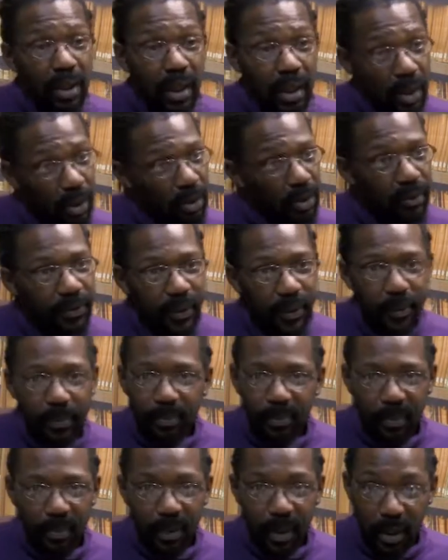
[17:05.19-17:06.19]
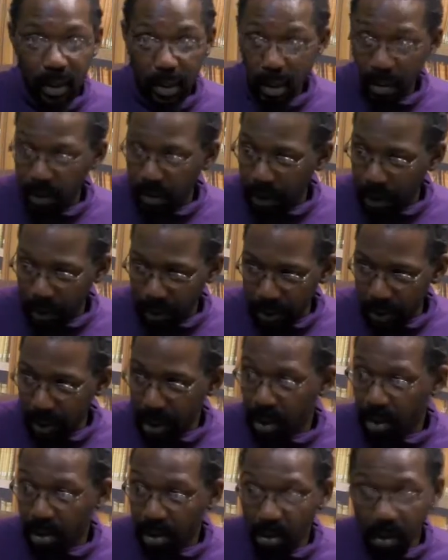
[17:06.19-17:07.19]
hungover. You know, it's
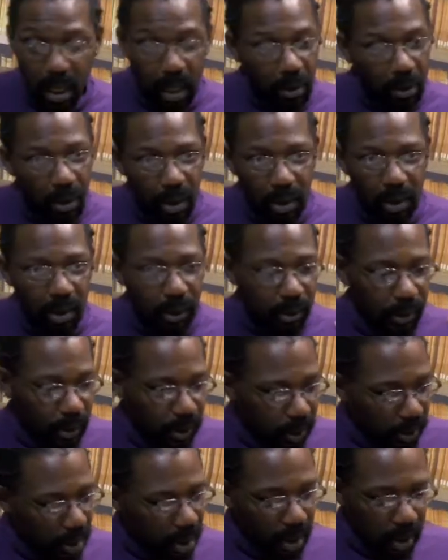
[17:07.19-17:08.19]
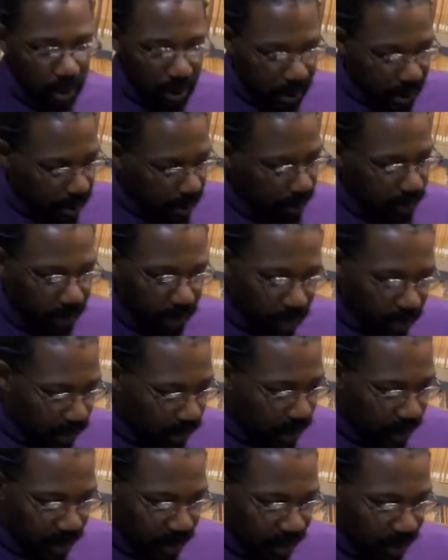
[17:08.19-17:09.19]
no alcohol, no drugs, no no
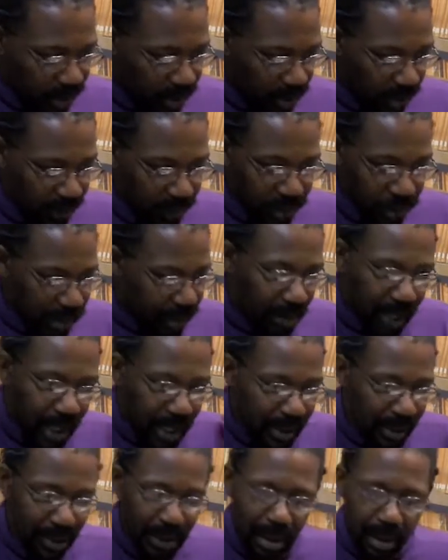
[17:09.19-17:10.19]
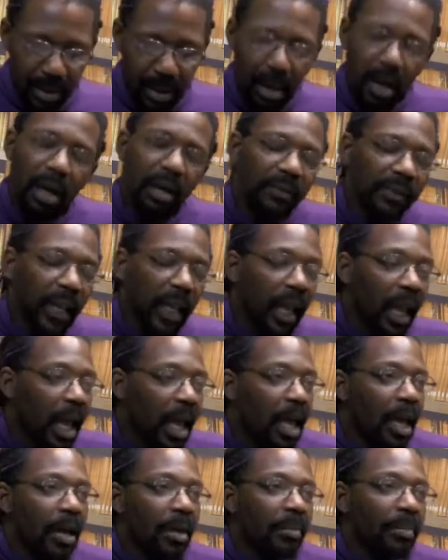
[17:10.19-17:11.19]
none of that stuff. Just lots and lots of coffee.
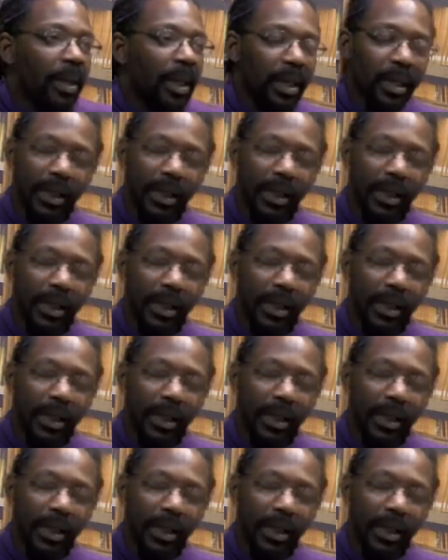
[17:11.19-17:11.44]
But